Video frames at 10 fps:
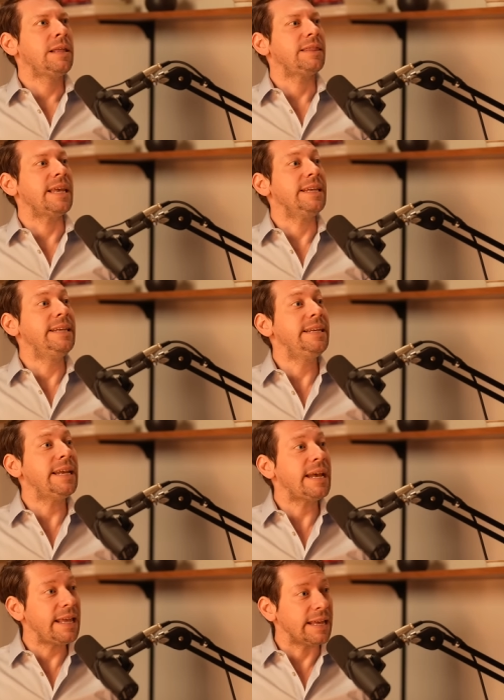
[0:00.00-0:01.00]
They
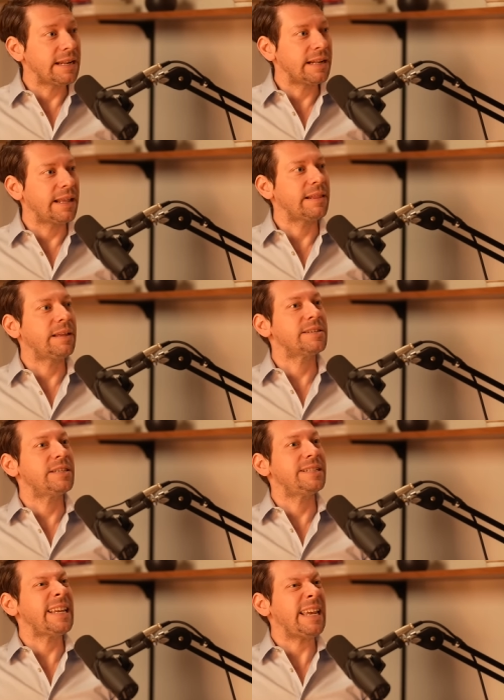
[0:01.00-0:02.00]
get it, like, because
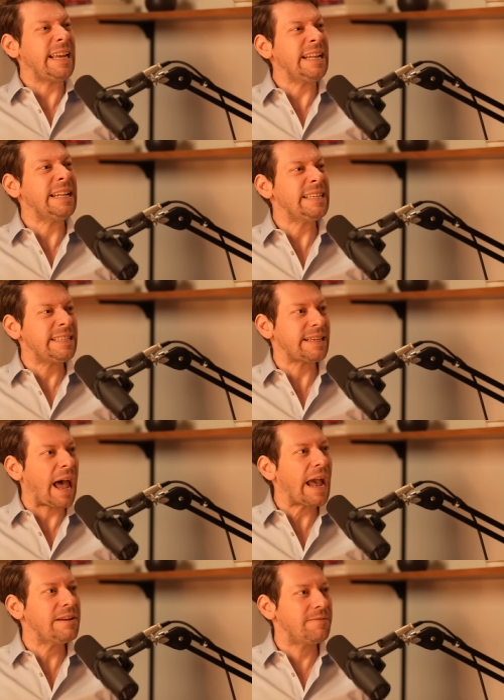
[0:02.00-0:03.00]
it's
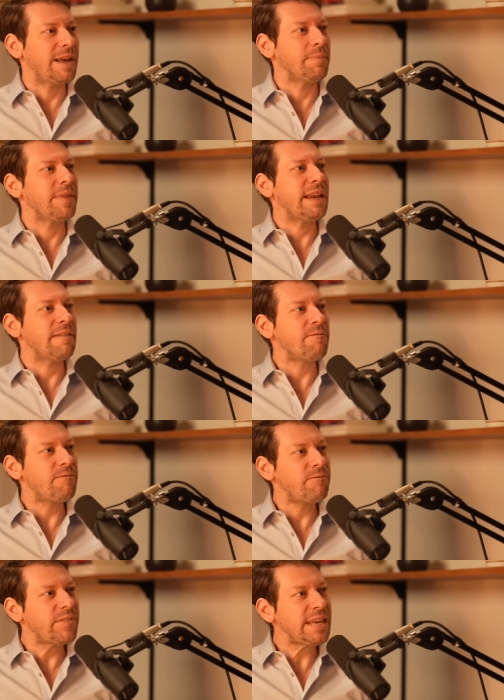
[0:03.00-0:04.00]
inside of them. They can
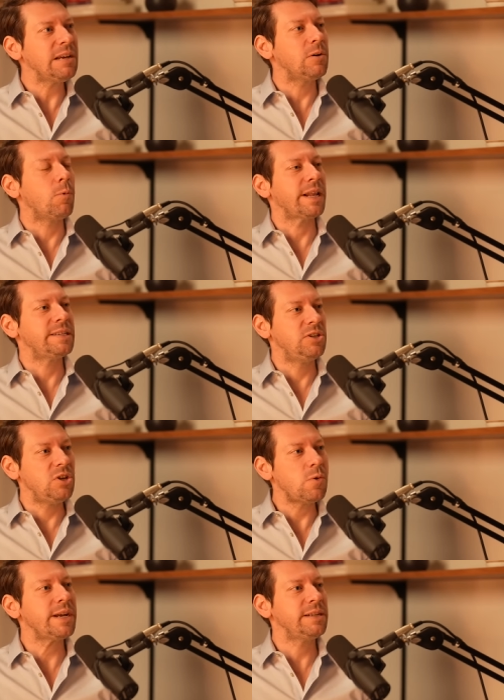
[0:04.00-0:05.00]
feel what it's
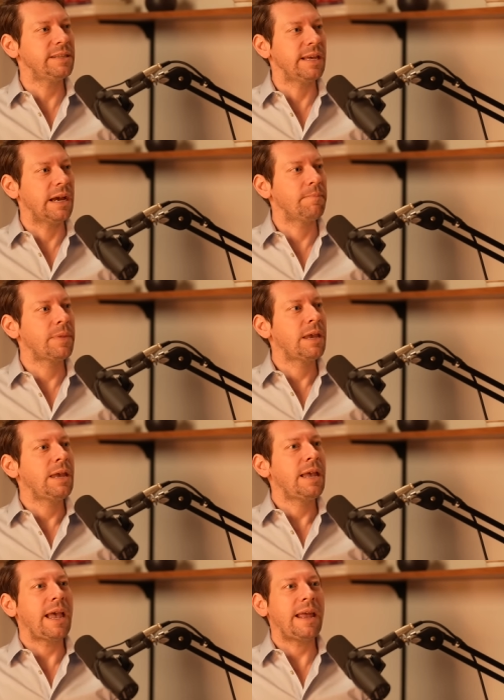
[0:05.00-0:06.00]
doing to them.
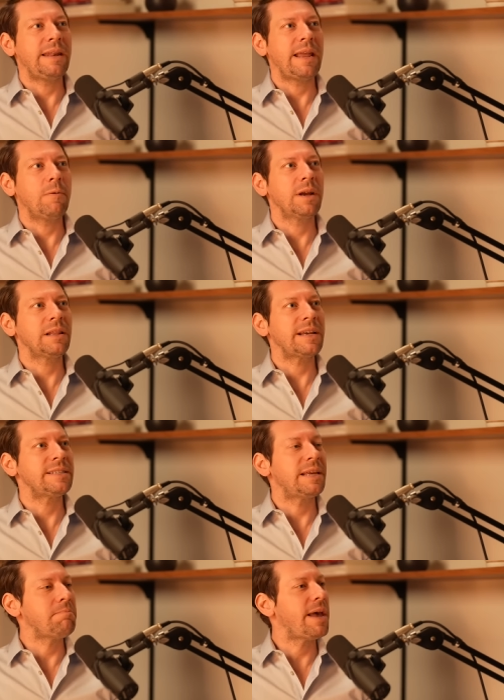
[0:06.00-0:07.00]
And they realize
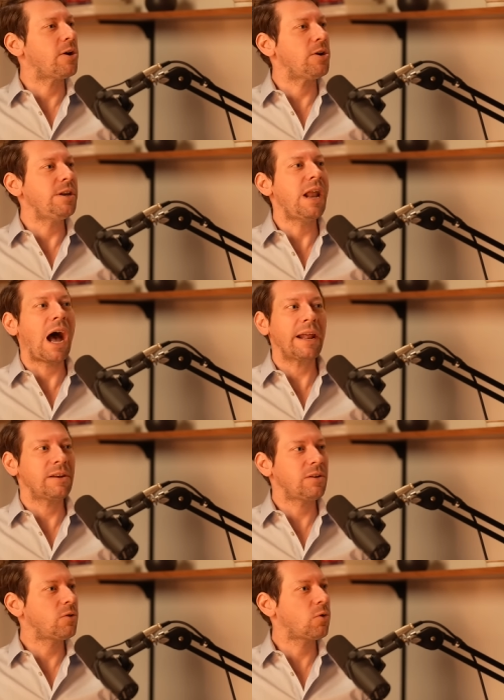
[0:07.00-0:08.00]
that men are
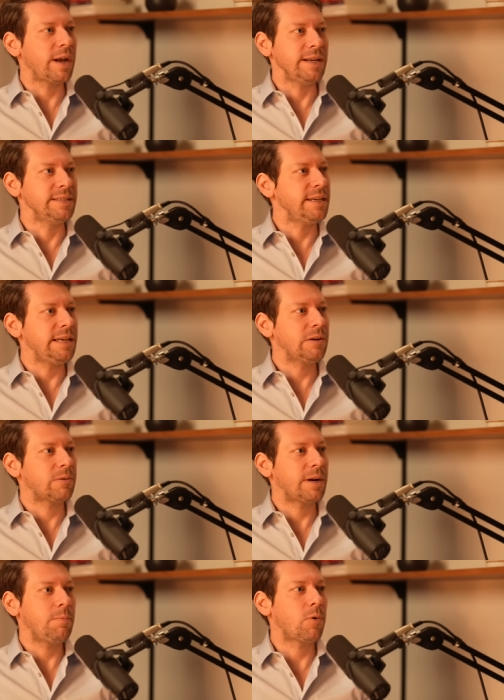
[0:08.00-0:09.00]
not crazy,
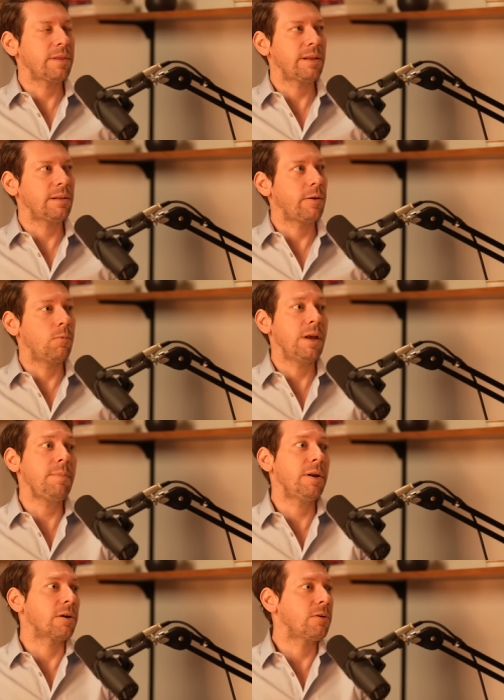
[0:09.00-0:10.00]
or any more than like
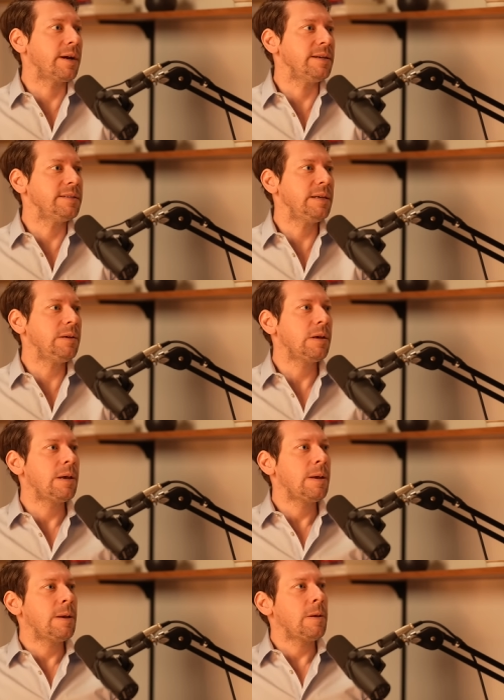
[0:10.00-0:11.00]
women are crazy
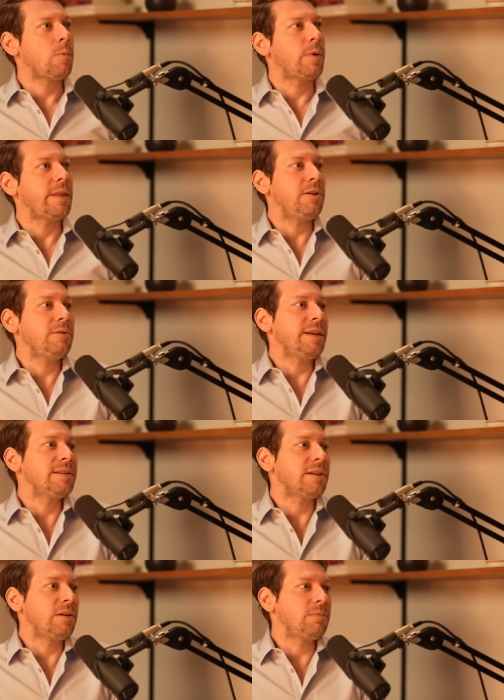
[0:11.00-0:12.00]
when they do
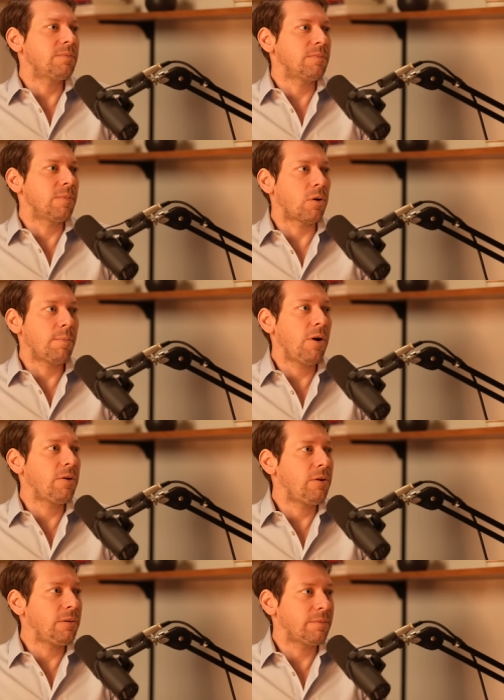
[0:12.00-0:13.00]
things that are
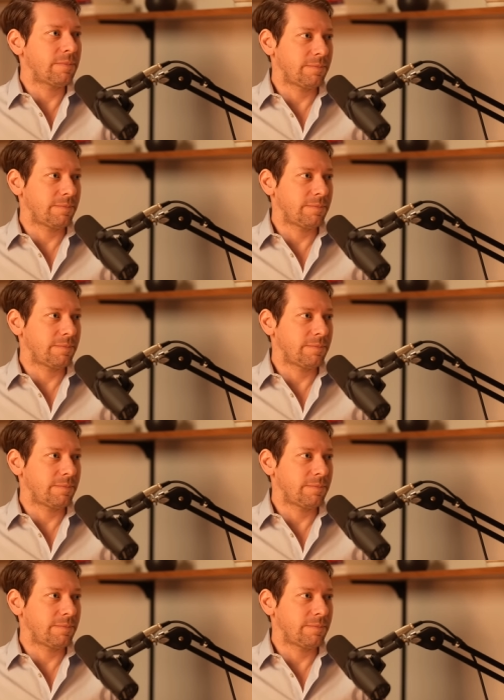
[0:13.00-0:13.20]
hormonal